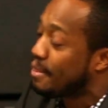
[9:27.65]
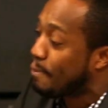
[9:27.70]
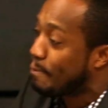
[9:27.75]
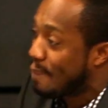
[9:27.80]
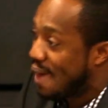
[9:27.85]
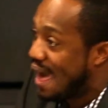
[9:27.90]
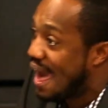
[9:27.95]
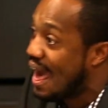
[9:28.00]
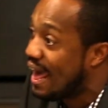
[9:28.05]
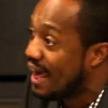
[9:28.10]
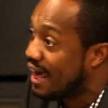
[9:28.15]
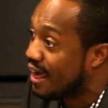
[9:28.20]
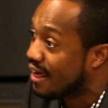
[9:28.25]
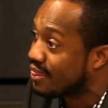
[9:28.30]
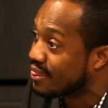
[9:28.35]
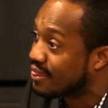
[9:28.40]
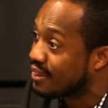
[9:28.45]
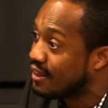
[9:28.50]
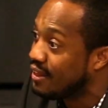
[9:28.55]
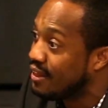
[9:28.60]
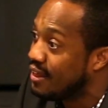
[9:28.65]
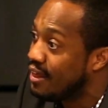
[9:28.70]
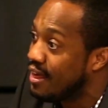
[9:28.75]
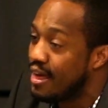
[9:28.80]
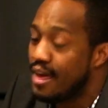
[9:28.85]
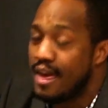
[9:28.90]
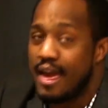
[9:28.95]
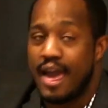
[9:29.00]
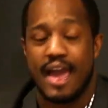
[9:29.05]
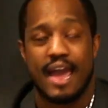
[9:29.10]
the path.
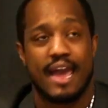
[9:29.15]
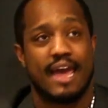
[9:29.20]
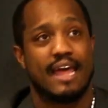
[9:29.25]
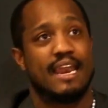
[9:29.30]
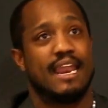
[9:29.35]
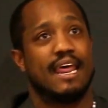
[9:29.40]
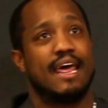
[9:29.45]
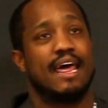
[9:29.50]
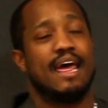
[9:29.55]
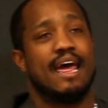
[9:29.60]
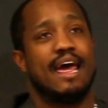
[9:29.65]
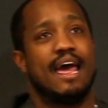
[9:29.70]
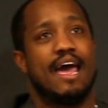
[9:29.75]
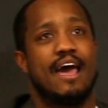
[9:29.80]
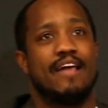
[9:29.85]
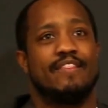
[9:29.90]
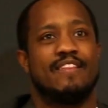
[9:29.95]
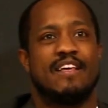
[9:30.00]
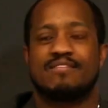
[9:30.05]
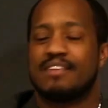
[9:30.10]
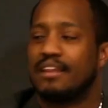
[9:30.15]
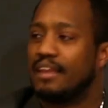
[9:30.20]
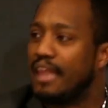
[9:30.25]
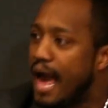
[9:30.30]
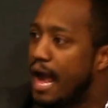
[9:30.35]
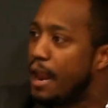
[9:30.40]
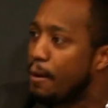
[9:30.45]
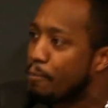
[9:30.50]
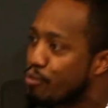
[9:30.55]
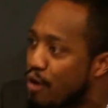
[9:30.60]
And it's a
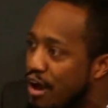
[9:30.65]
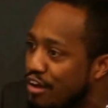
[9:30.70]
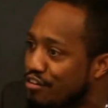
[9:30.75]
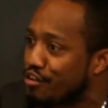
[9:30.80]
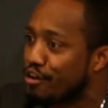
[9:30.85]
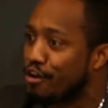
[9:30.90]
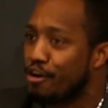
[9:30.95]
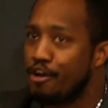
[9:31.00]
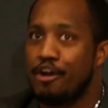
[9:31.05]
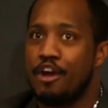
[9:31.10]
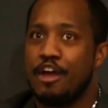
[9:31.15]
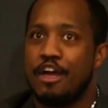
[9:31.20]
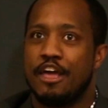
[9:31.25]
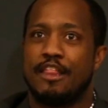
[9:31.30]
lot of pressure.